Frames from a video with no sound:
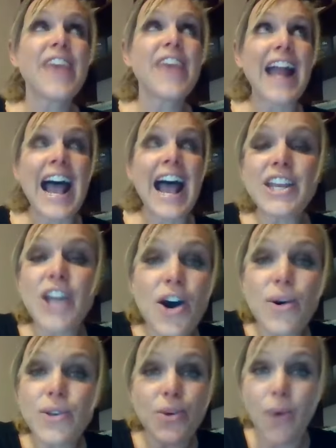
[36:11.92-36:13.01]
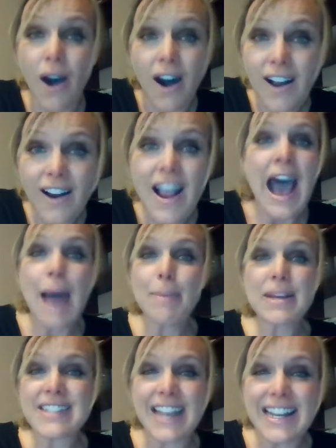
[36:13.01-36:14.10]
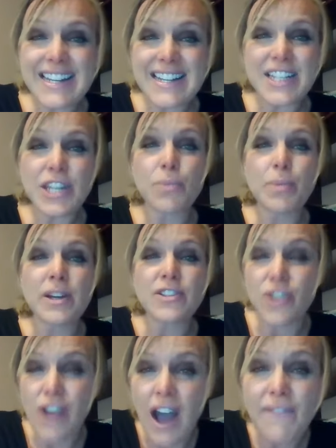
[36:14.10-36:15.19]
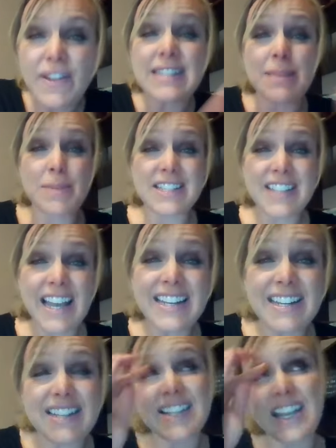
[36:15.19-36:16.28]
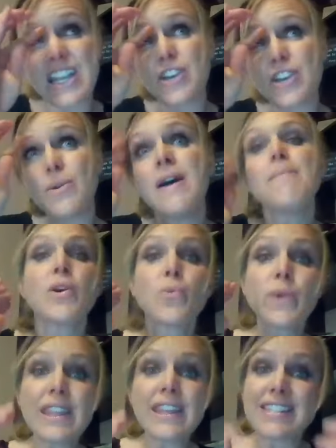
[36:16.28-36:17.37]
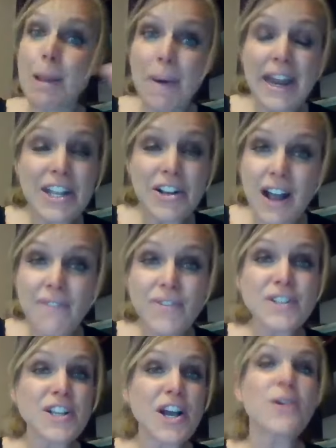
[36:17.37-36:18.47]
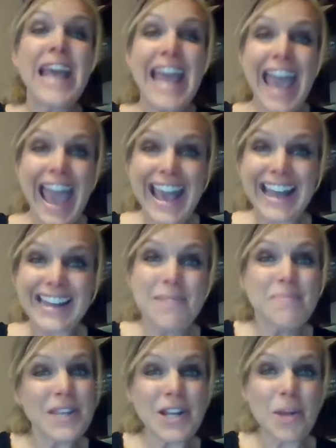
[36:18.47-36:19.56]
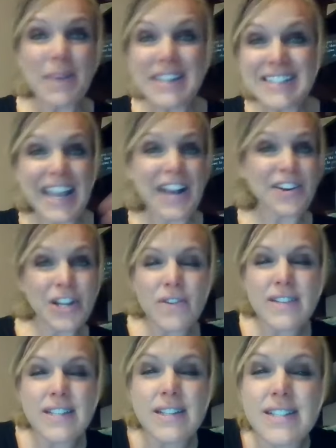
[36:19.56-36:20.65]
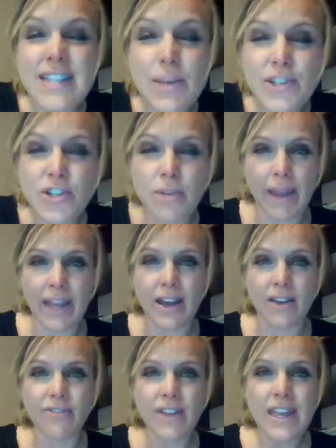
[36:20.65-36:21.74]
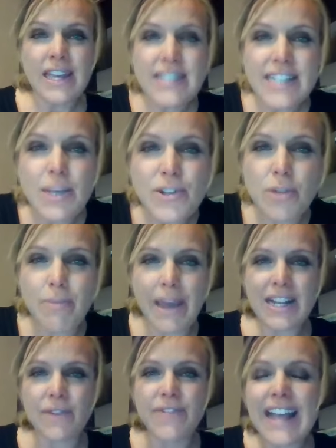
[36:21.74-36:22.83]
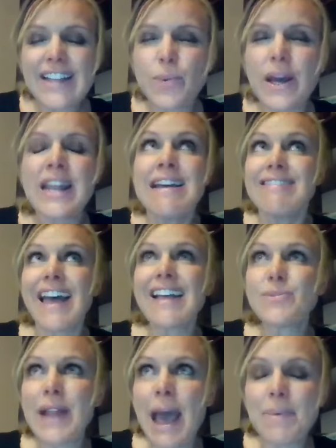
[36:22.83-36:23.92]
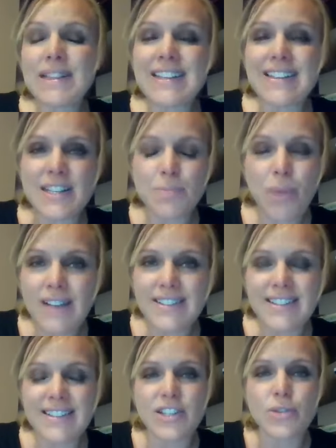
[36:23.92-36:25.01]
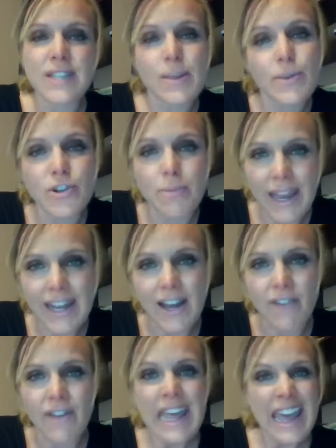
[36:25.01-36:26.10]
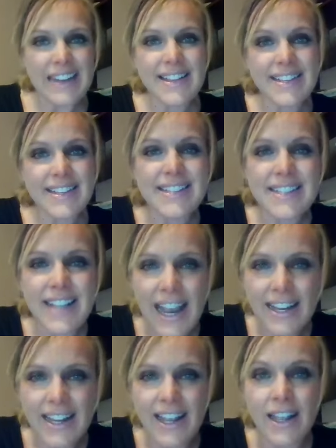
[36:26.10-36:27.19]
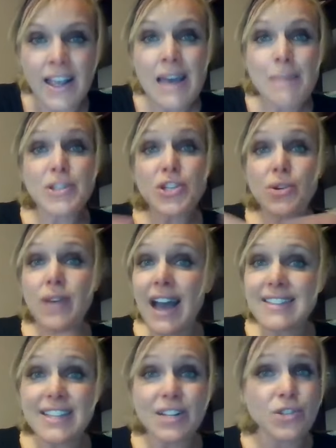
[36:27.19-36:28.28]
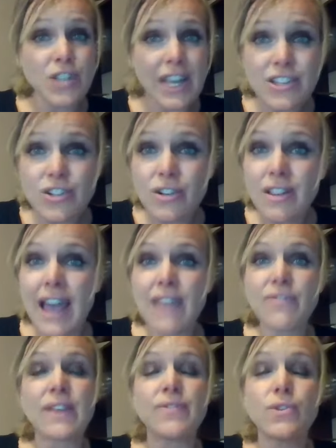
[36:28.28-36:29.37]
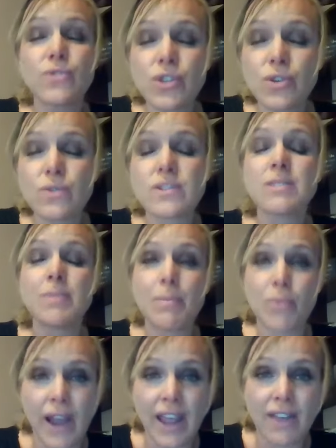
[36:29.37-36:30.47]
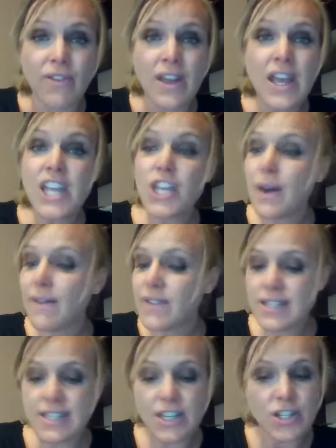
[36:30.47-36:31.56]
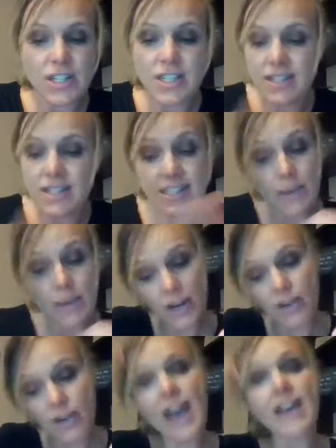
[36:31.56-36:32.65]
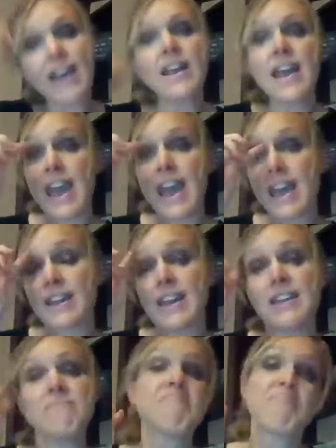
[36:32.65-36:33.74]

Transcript: that I know you are. I'm excited to see you build your confidence. I'm excited to see you really step out of your comfort zone and, be scared and nervous and see what you're made of. See what you're made of. That's what happens in this process is you see what you're made of. And it's exciting. But you guys, it'll change your life if you choose to be brave. You have a decision to stay where you're at, and